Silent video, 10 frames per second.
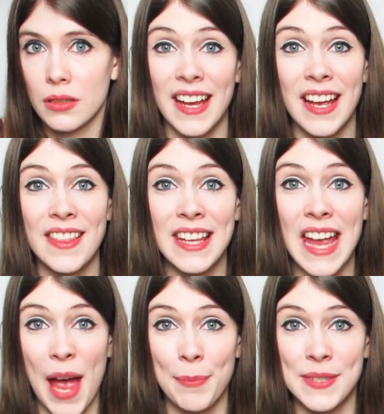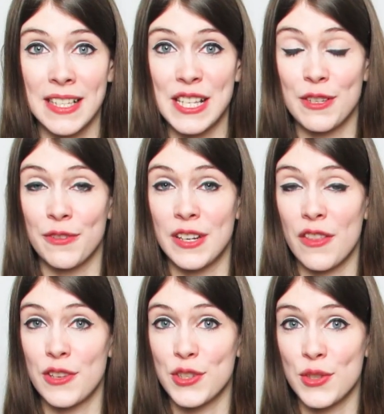Again, the absence of
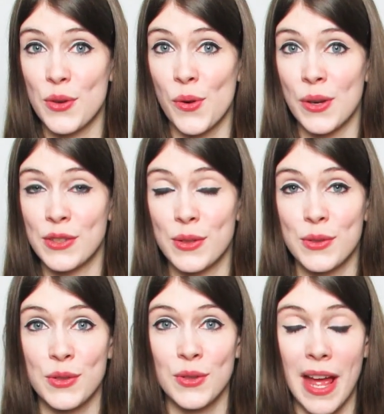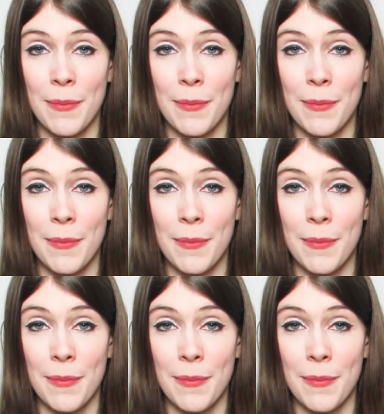another soul is used to